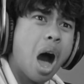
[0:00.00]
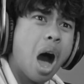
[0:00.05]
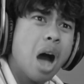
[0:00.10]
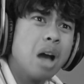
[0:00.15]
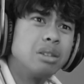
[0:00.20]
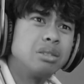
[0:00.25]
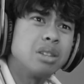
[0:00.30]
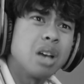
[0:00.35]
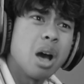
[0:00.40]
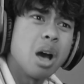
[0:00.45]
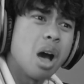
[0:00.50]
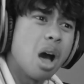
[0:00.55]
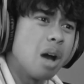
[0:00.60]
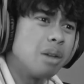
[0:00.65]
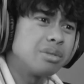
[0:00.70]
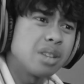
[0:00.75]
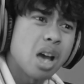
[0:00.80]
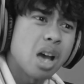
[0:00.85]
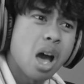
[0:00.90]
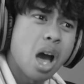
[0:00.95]
It's
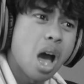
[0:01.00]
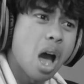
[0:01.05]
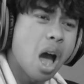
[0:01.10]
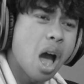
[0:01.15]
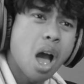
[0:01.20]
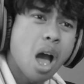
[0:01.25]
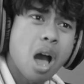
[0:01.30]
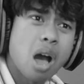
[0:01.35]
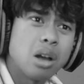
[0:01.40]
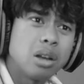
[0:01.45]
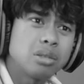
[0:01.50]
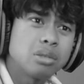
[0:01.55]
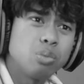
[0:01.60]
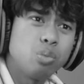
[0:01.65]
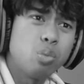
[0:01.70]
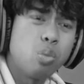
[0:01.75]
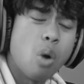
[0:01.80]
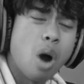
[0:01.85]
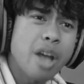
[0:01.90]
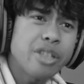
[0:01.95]
out.
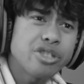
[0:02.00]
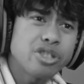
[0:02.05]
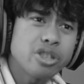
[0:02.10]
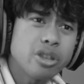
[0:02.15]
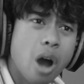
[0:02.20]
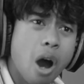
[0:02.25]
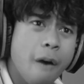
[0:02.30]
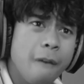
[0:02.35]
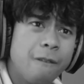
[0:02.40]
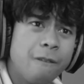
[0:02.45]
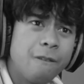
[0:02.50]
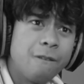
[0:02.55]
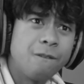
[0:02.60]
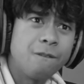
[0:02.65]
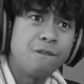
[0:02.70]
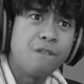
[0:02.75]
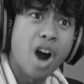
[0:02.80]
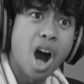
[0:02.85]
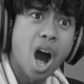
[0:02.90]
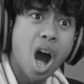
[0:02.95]
What the
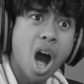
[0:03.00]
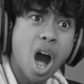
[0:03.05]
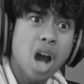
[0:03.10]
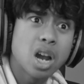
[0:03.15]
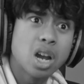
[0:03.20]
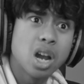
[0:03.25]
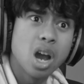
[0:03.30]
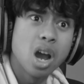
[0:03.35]
fuck?